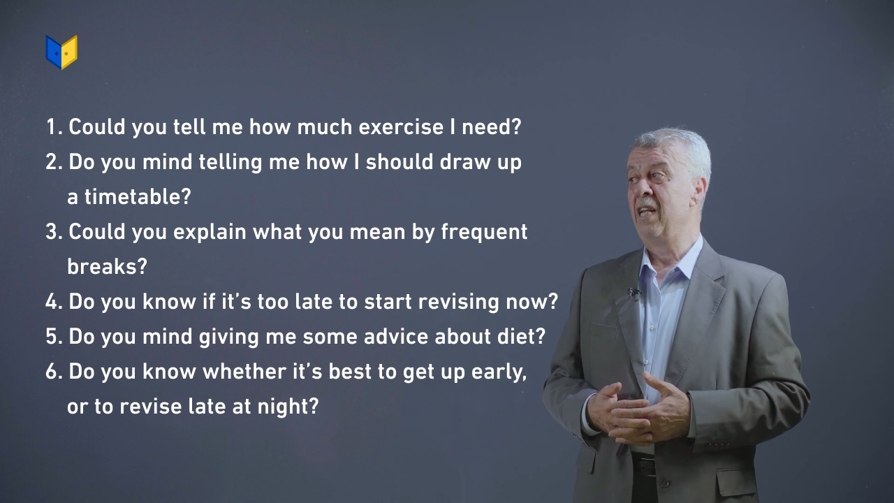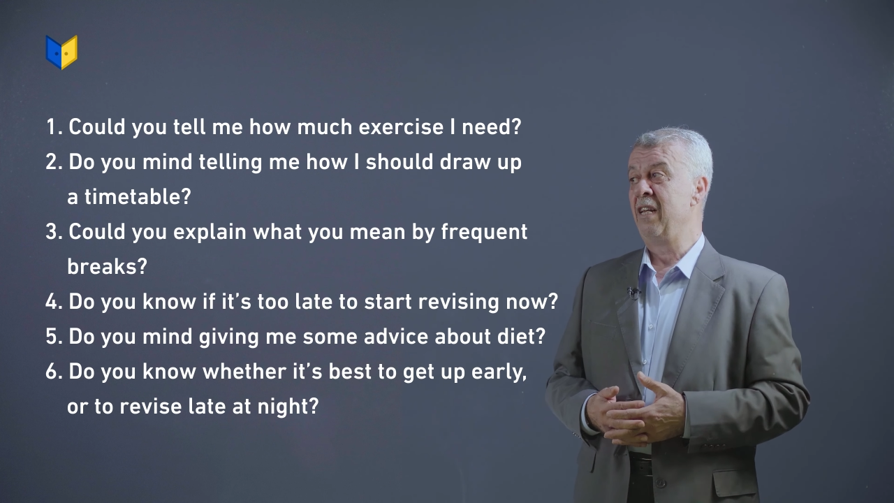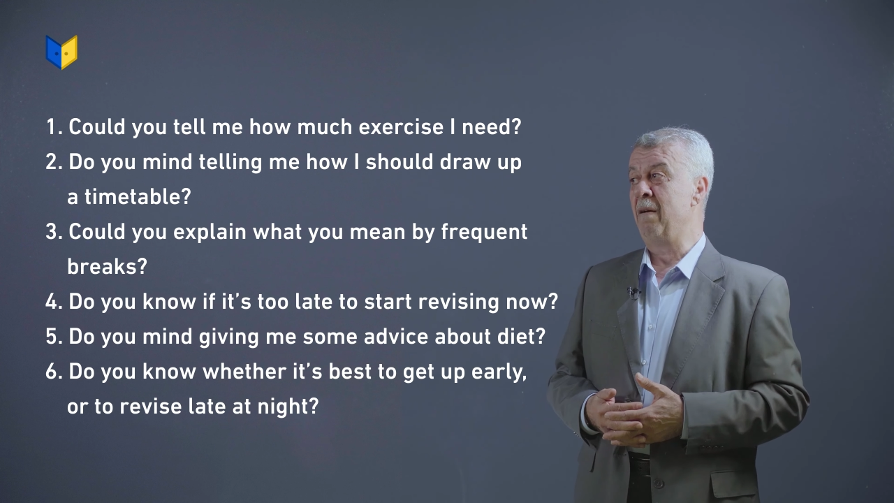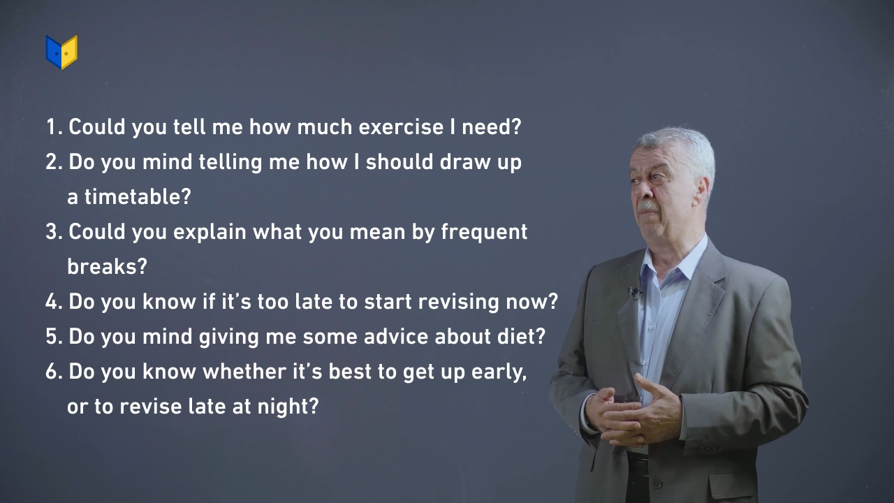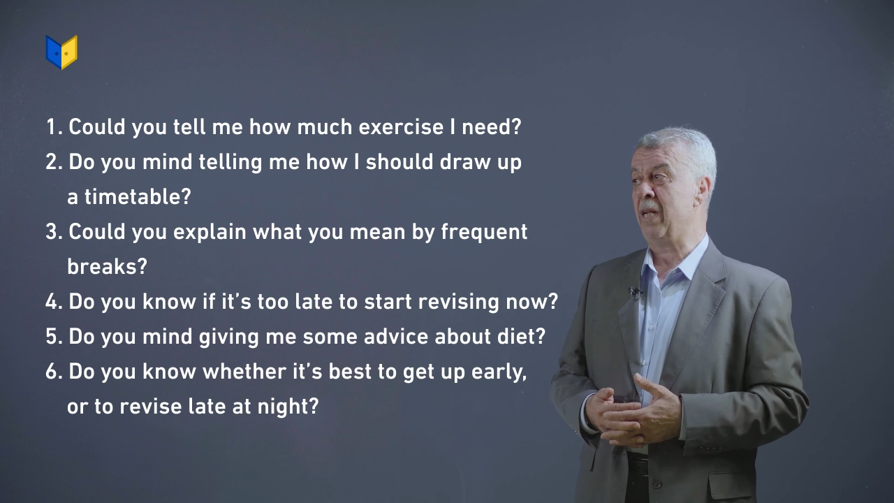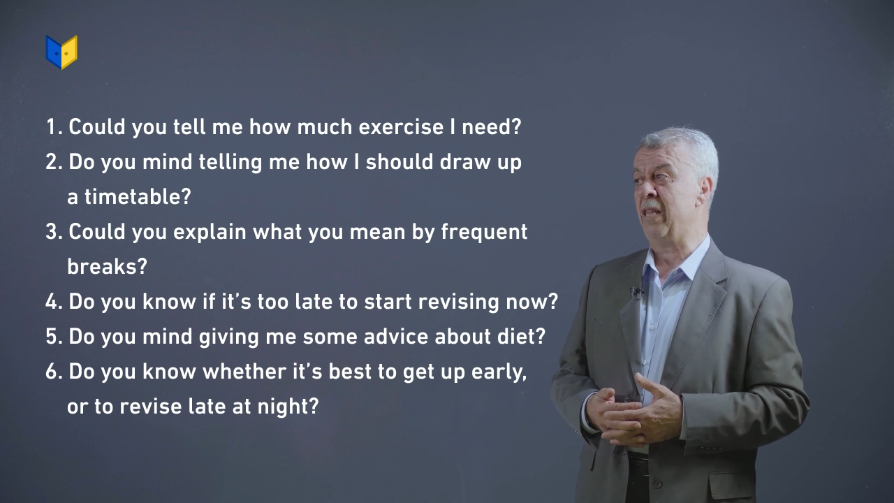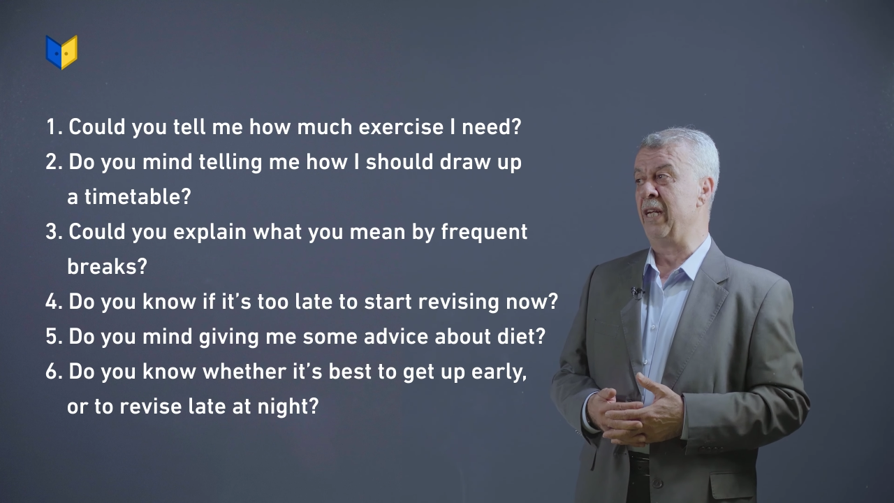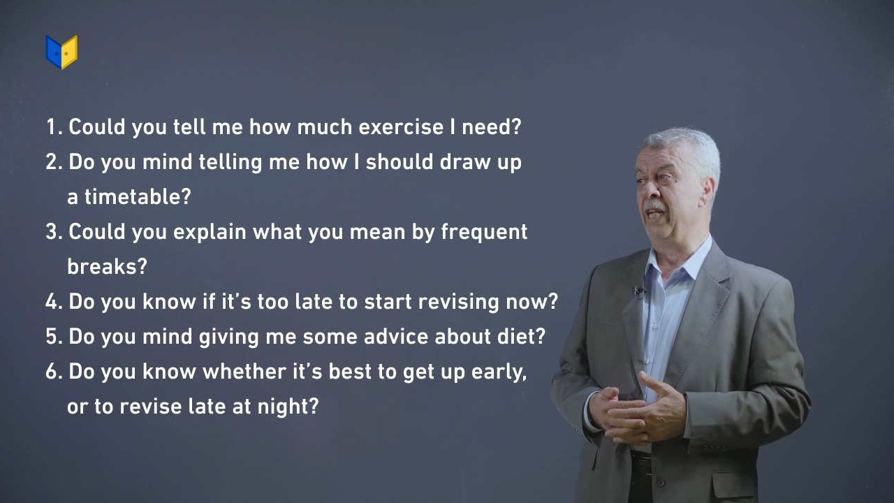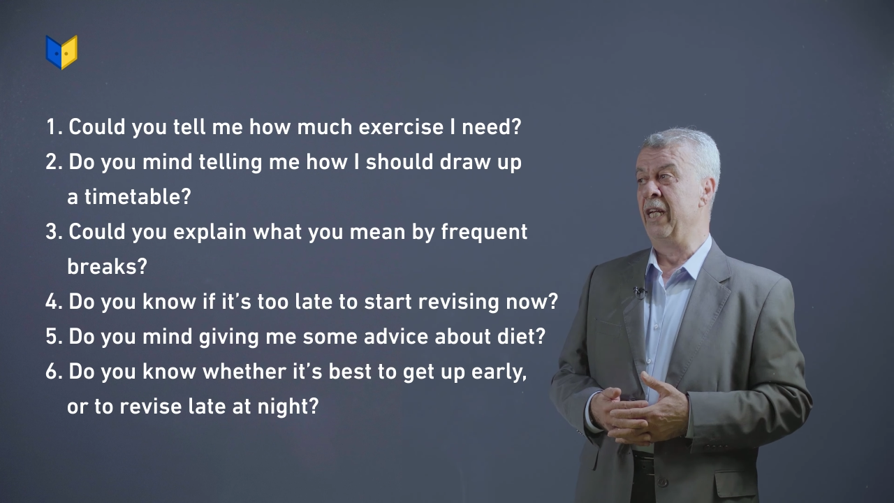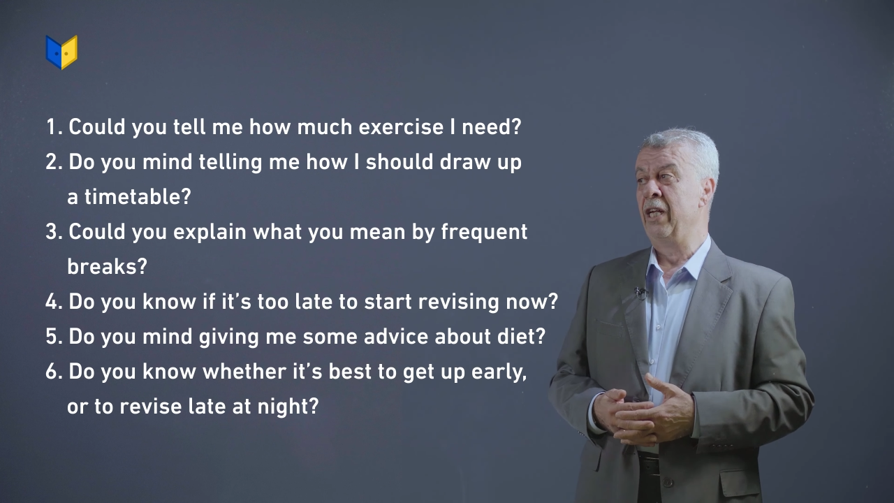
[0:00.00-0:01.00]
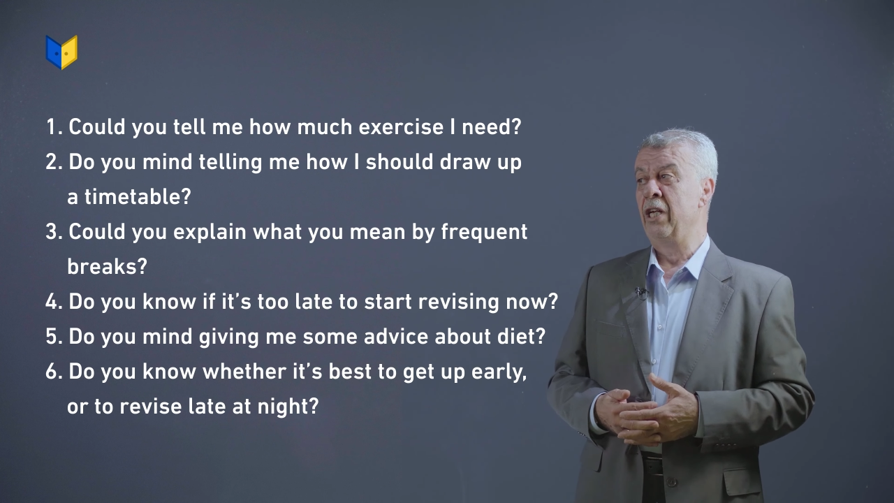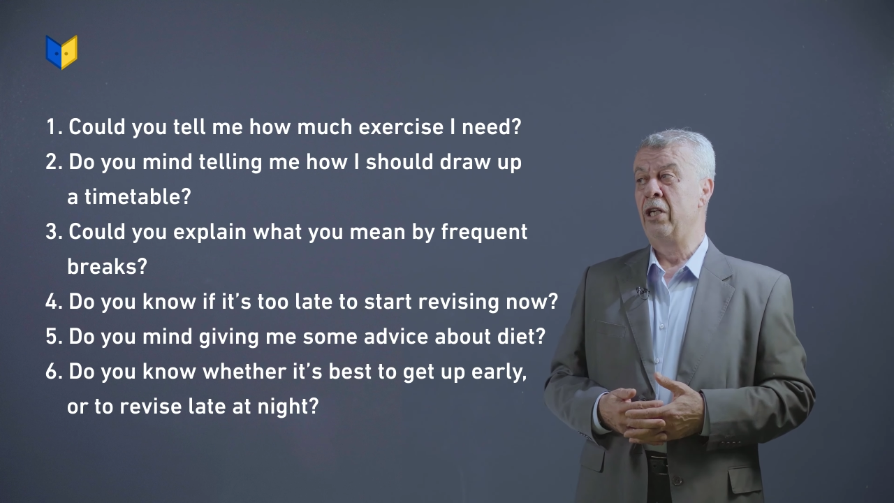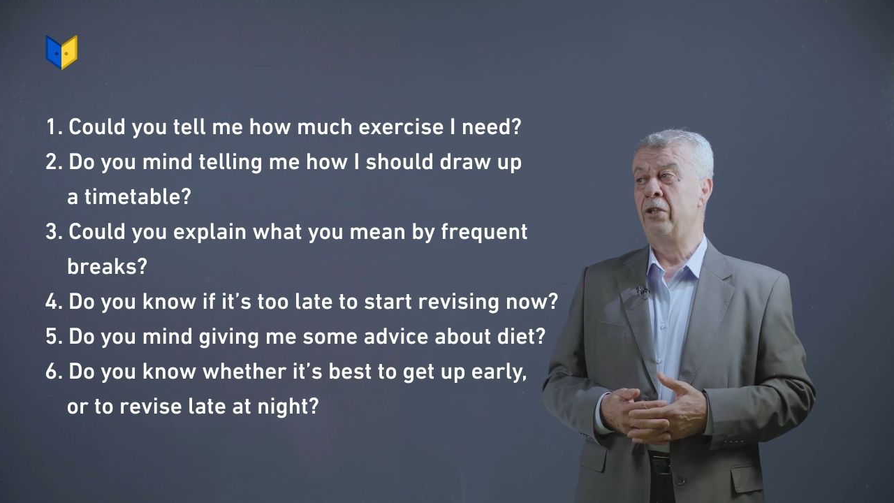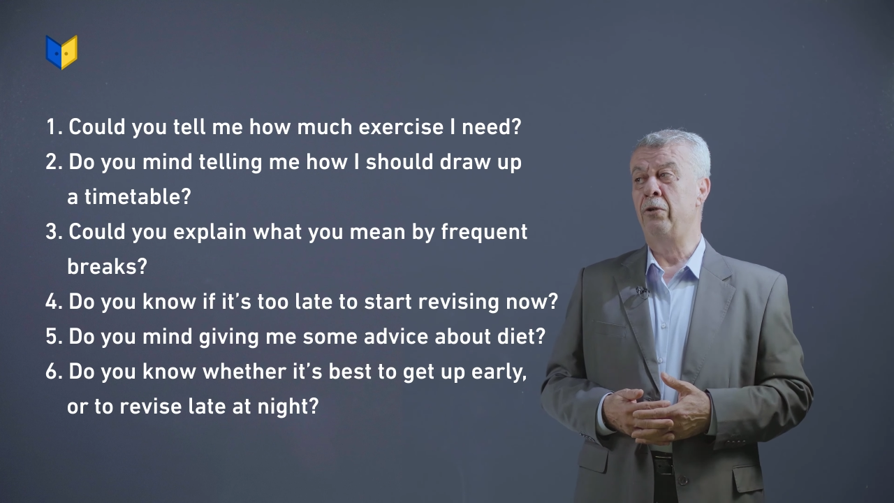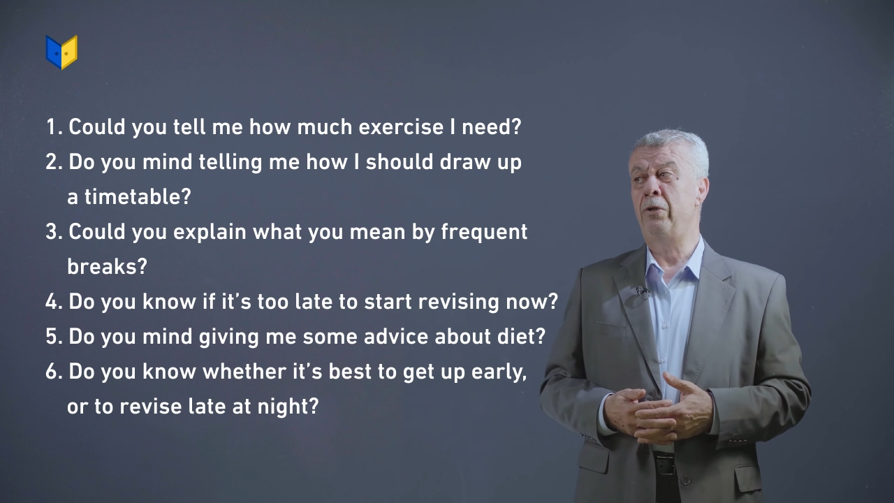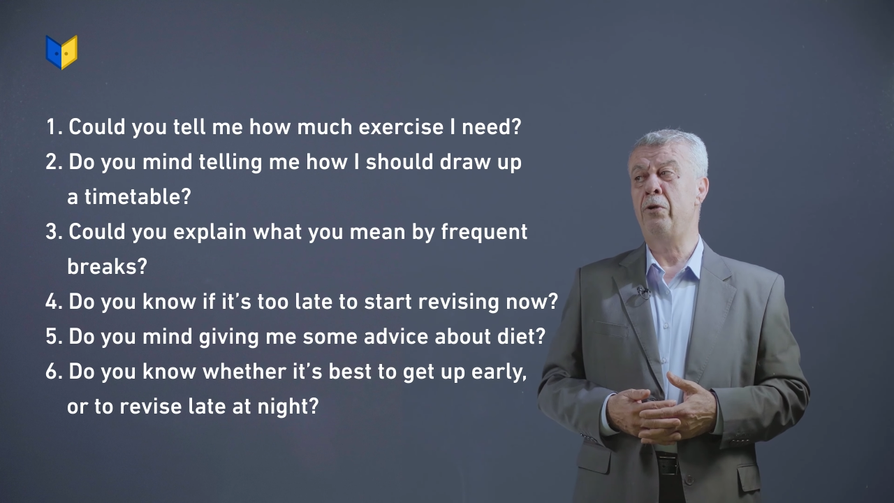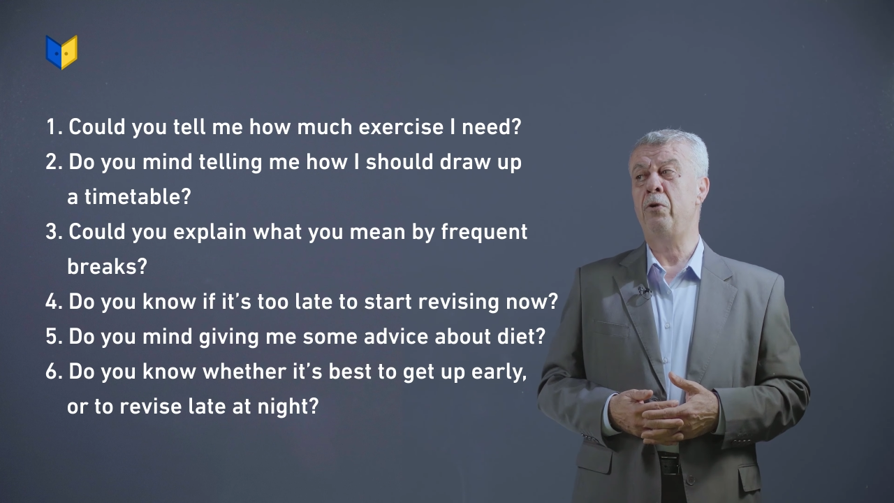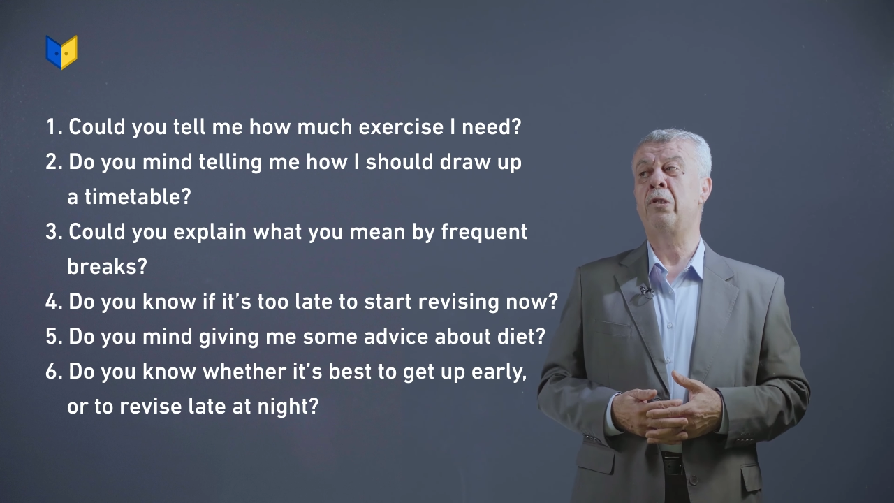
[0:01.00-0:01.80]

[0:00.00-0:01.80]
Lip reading: Number 3. Could you